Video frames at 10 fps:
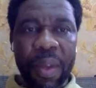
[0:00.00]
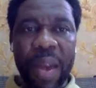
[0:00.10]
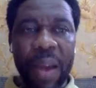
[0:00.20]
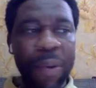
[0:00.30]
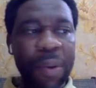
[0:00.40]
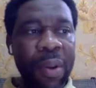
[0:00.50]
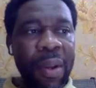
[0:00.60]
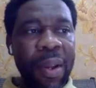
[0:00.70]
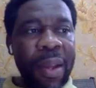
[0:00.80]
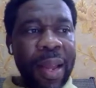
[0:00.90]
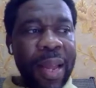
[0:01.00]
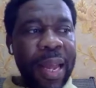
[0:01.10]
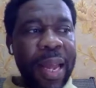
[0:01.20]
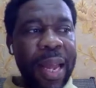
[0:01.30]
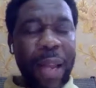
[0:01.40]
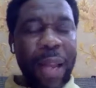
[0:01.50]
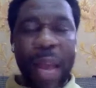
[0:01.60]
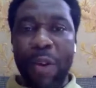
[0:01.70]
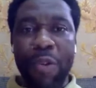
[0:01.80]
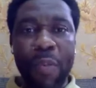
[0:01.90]
Now, I,
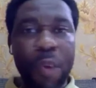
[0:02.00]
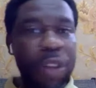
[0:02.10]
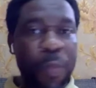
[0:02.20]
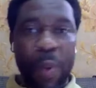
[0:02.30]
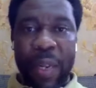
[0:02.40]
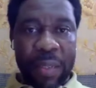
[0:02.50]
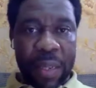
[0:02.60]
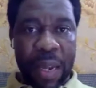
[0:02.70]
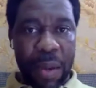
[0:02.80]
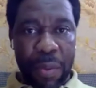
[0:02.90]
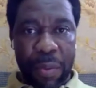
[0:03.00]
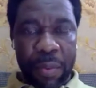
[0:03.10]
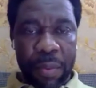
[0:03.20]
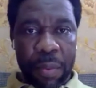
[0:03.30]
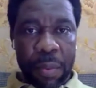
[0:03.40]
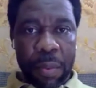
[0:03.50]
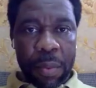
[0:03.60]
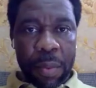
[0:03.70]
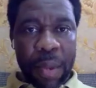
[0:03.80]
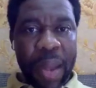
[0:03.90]
I don't know much people in town.
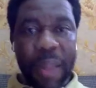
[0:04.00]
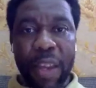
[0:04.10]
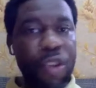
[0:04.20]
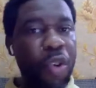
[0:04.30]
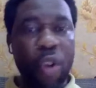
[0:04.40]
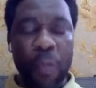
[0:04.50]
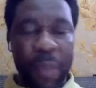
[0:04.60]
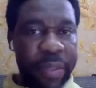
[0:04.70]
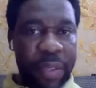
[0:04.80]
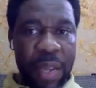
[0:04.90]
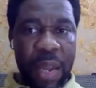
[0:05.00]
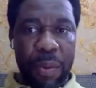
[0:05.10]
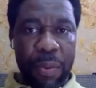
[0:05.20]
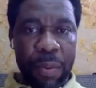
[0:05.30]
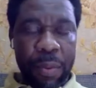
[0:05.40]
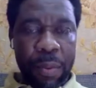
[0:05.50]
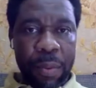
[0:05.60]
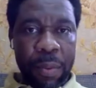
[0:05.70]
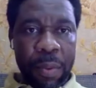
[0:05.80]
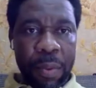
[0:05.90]
I didn't grow up in town,
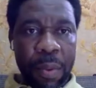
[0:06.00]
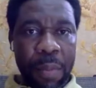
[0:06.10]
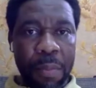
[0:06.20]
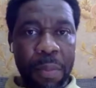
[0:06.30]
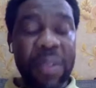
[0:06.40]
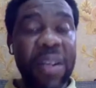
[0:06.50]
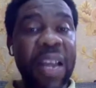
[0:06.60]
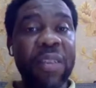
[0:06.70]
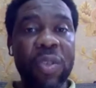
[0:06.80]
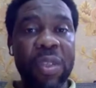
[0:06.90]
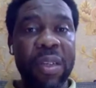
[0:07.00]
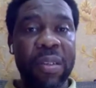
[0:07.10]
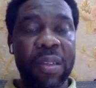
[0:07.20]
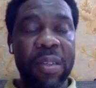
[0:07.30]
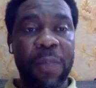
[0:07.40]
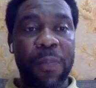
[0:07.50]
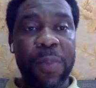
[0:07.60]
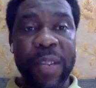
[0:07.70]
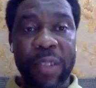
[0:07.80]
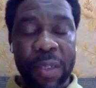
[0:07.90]
but that is the
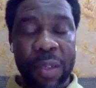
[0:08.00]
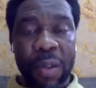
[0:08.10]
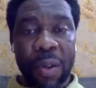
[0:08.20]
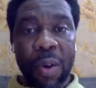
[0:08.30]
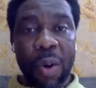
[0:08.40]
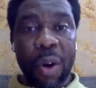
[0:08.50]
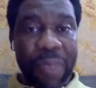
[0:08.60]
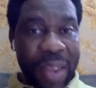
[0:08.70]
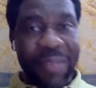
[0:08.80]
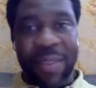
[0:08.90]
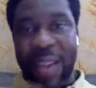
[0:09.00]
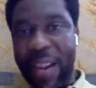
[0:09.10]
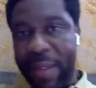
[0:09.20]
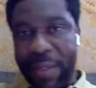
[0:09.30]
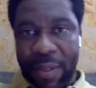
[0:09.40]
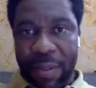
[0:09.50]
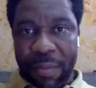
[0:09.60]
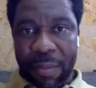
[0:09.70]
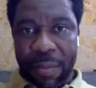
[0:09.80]
place of the assignments.